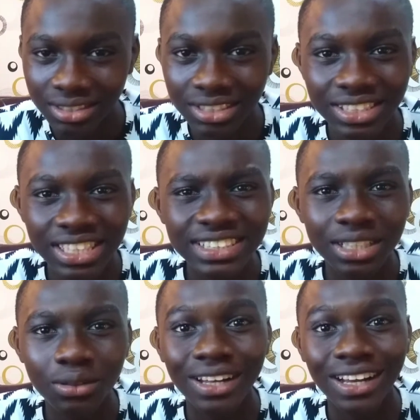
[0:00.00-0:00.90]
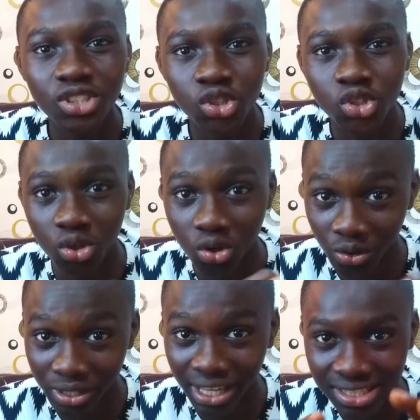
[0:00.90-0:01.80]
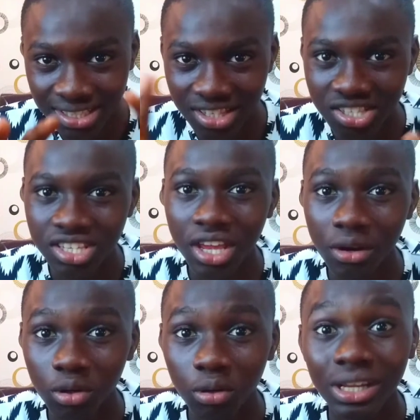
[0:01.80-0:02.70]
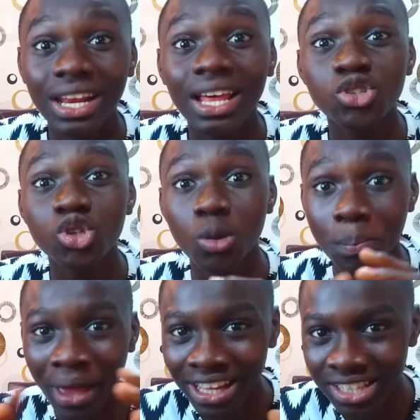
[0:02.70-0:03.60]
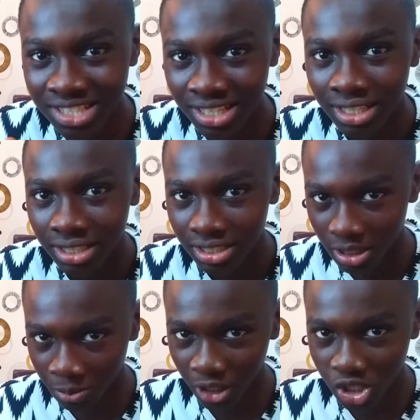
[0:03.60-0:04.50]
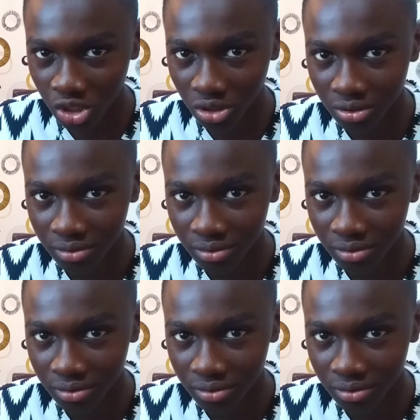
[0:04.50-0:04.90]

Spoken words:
The detail allows you to create the scenario. It allows you to paint the picture.